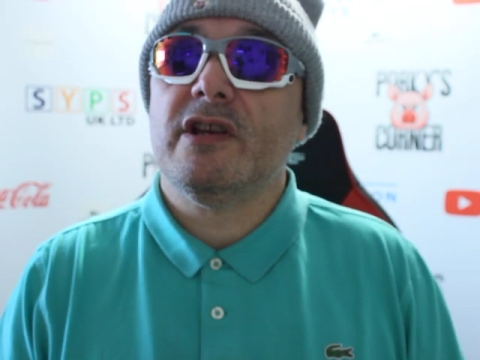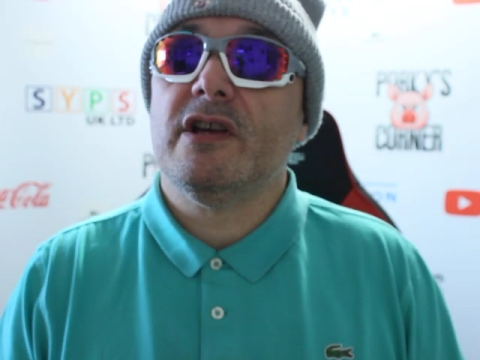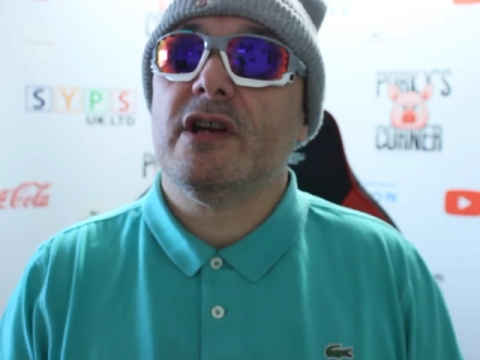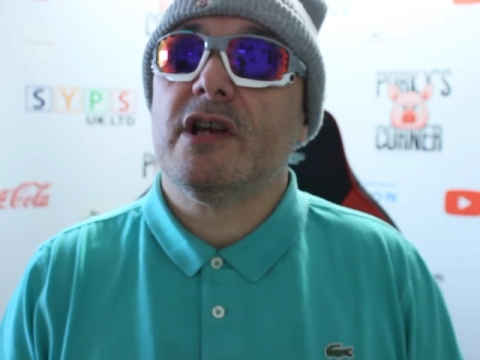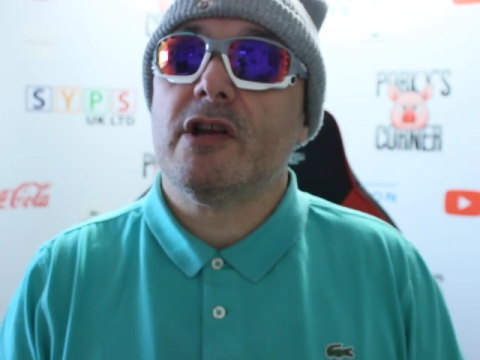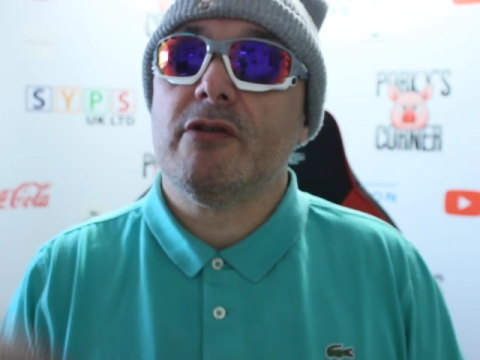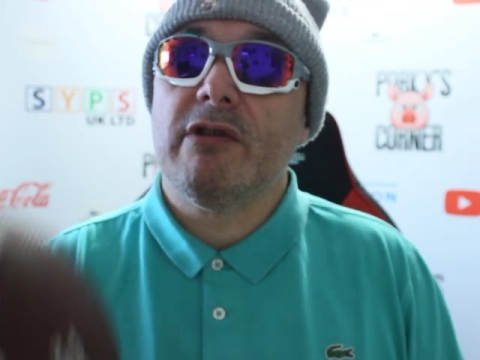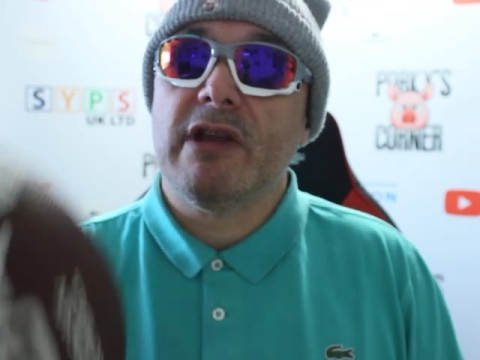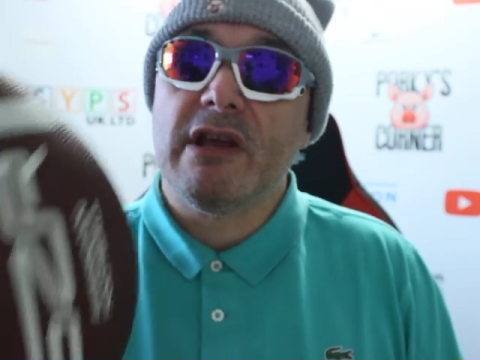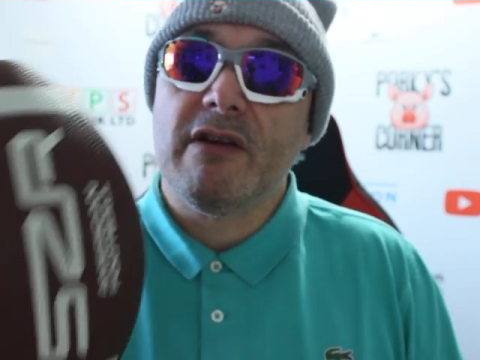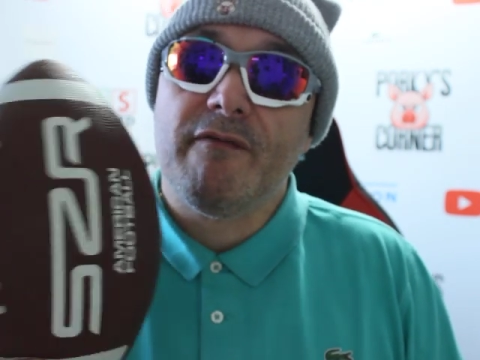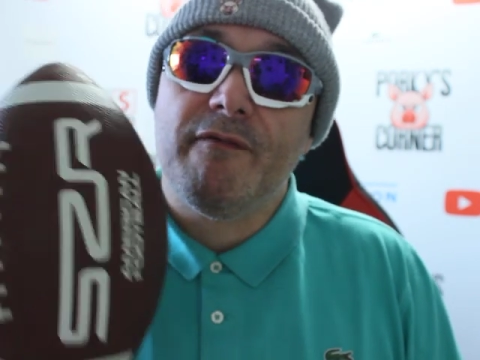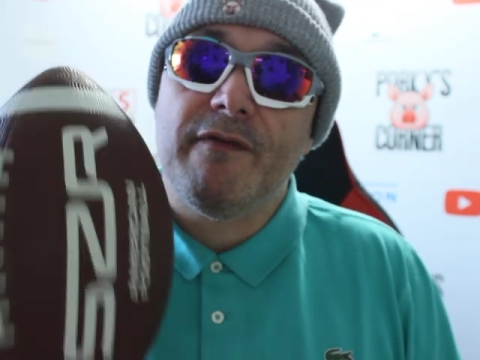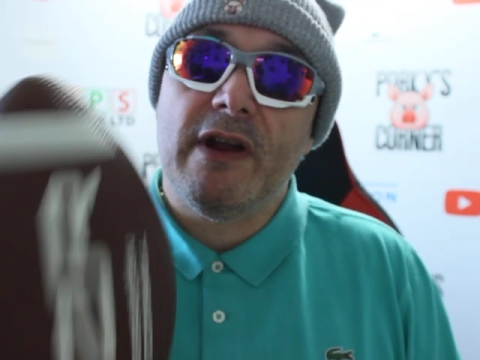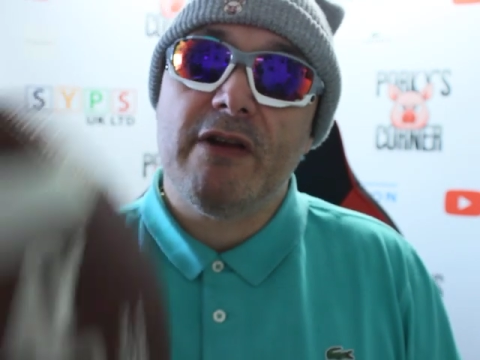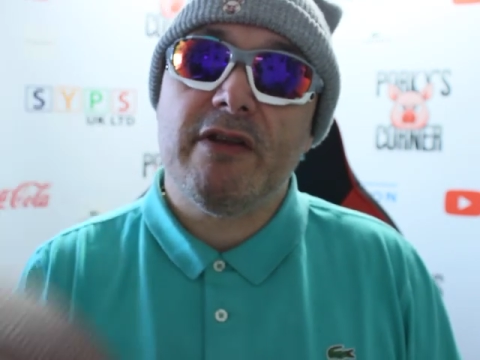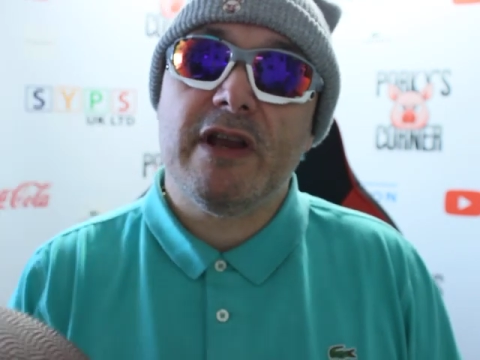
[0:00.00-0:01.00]
her career
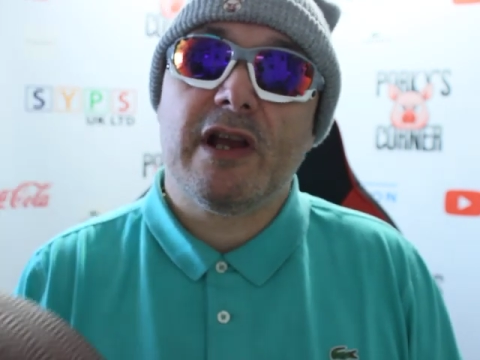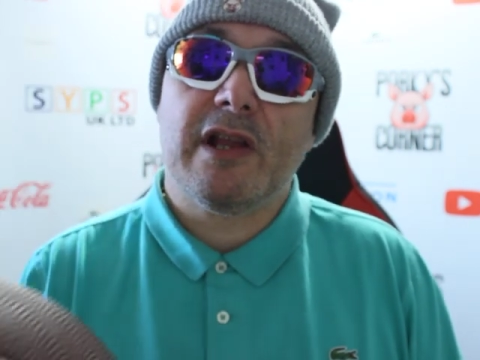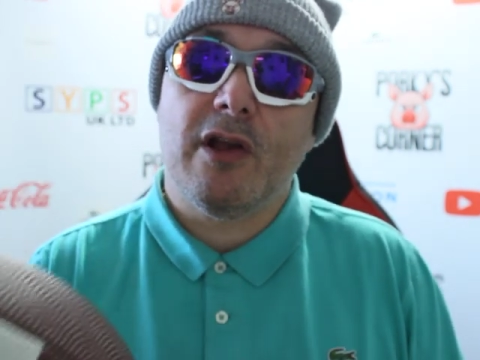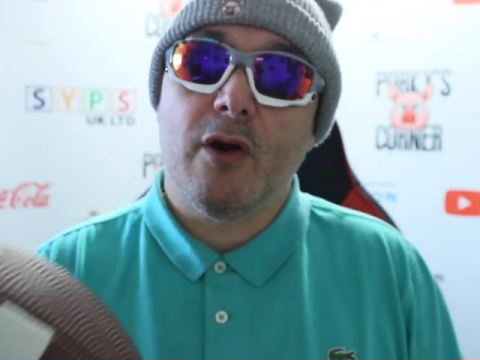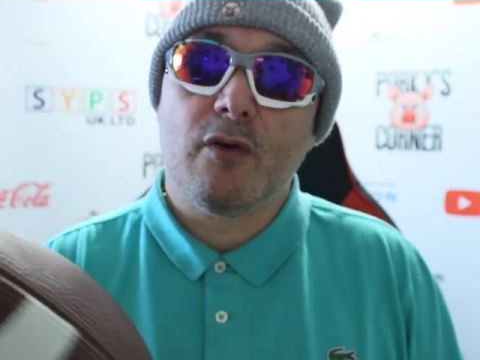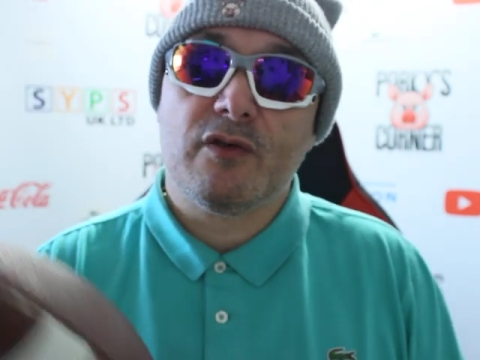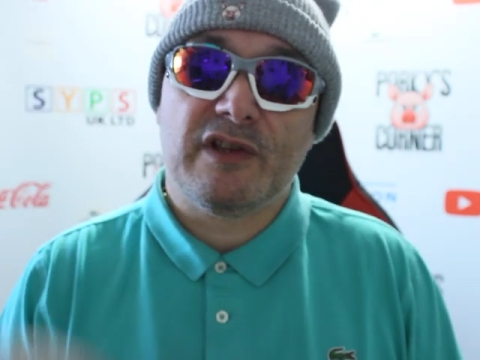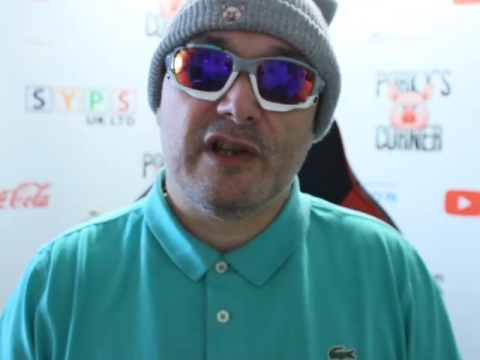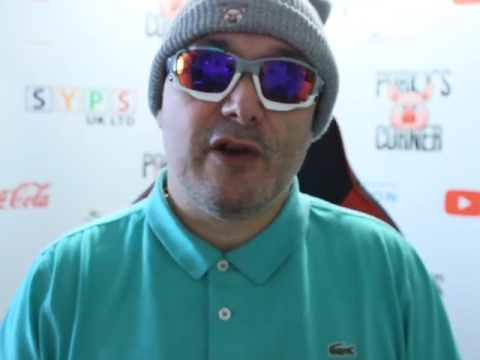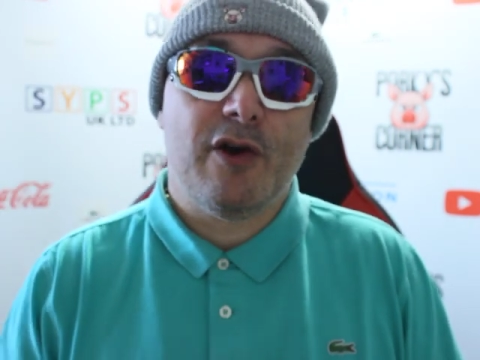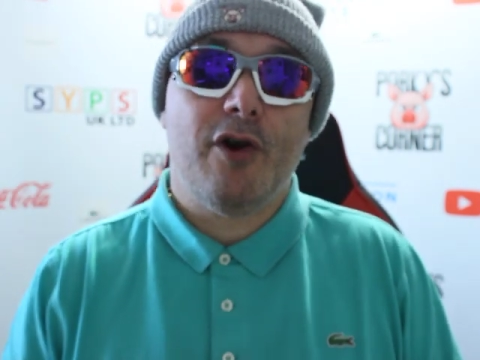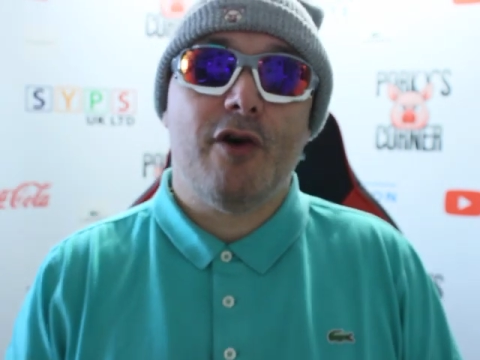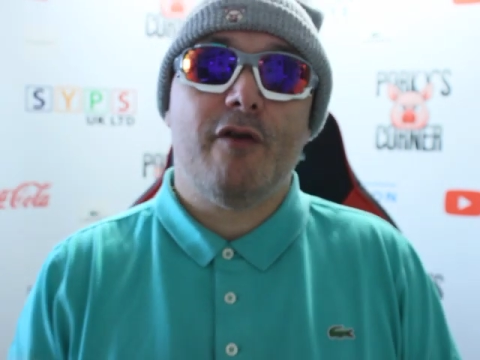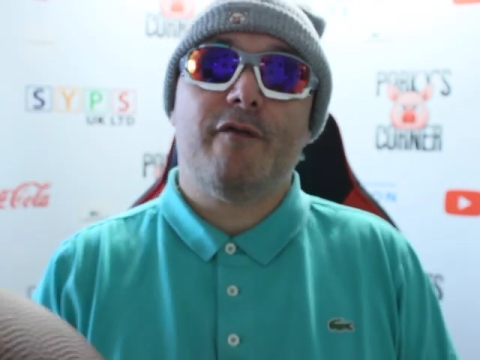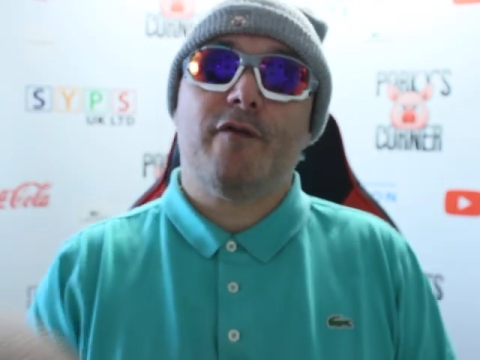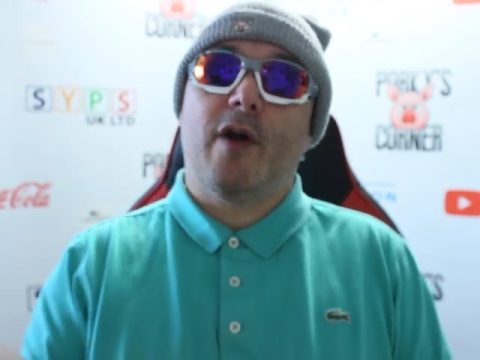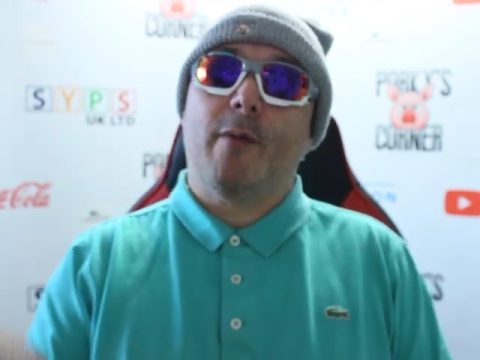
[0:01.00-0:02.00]
very closely
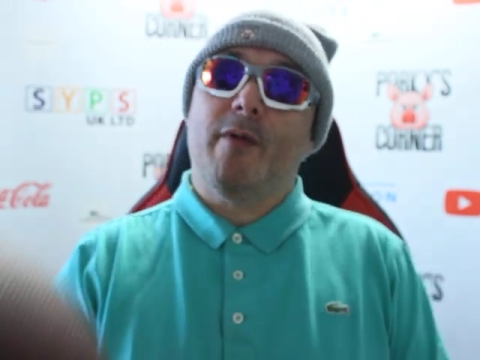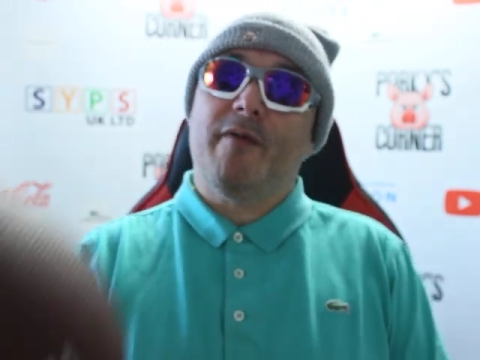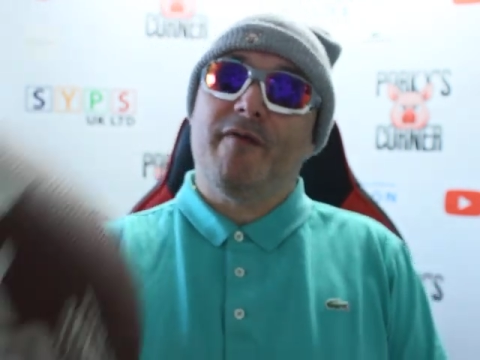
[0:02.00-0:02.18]
or from